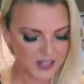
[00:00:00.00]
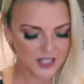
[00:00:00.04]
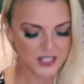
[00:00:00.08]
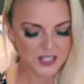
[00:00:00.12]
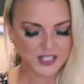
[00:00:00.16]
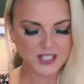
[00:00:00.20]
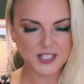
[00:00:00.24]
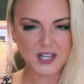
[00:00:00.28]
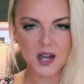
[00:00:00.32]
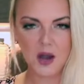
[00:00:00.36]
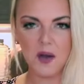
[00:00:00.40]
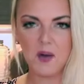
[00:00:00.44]

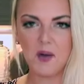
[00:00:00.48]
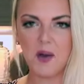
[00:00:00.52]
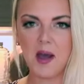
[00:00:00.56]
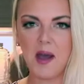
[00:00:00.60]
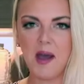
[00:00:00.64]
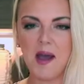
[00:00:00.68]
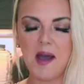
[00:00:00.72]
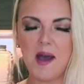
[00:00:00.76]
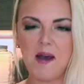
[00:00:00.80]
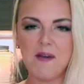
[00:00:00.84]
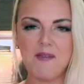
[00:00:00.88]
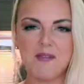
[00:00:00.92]
So I
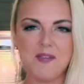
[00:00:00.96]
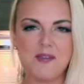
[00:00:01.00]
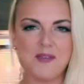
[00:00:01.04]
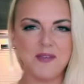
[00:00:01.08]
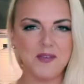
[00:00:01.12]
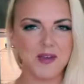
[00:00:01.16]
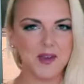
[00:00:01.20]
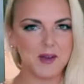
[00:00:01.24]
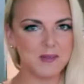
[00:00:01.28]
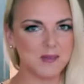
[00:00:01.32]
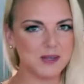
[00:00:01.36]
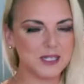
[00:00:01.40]
have the
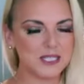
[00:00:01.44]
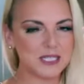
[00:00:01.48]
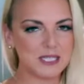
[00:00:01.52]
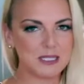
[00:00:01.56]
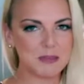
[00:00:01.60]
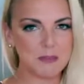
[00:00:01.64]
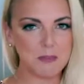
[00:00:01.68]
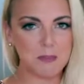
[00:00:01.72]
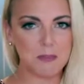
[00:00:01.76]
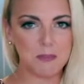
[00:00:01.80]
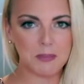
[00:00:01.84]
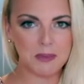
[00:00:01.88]

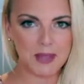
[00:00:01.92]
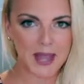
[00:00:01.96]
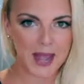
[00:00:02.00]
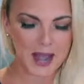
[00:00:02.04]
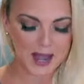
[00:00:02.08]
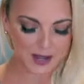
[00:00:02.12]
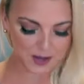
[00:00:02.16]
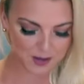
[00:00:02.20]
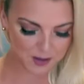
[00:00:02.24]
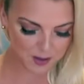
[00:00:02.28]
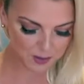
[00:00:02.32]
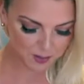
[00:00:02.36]
famous
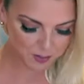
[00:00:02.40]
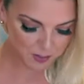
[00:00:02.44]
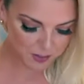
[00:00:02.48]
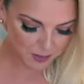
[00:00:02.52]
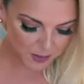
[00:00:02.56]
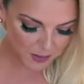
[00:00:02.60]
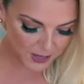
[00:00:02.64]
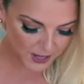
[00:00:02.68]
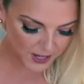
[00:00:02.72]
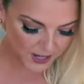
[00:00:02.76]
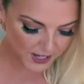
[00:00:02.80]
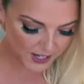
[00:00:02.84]
black
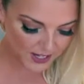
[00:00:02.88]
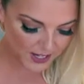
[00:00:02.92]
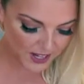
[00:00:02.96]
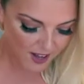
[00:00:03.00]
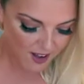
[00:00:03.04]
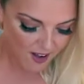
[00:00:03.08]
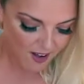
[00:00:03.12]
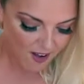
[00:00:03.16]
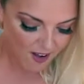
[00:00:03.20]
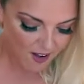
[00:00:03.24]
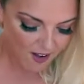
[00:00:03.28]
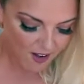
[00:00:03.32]
pudding,
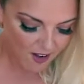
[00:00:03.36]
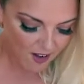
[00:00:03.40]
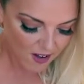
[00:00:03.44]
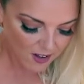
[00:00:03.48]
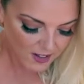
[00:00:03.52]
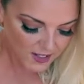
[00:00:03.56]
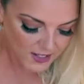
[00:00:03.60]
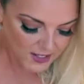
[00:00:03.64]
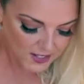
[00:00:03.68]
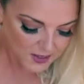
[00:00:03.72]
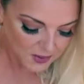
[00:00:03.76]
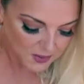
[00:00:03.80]

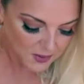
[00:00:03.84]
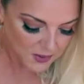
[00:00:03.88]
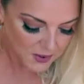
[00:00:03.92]
also